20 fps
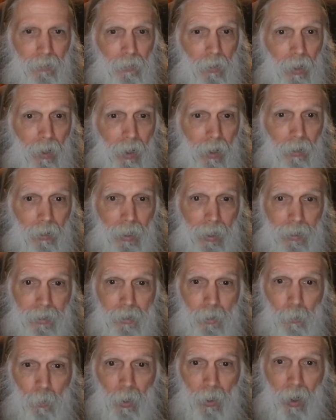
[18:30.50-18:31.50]
the heart has
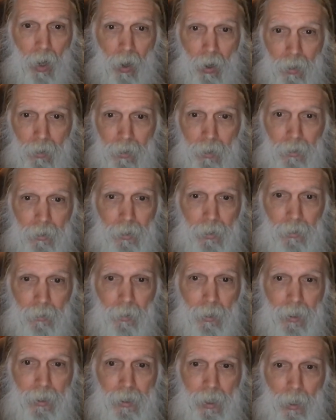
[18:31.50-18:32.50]
to work harder to
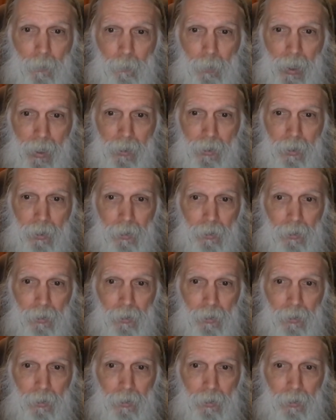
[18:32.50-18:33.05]
increase that pressure.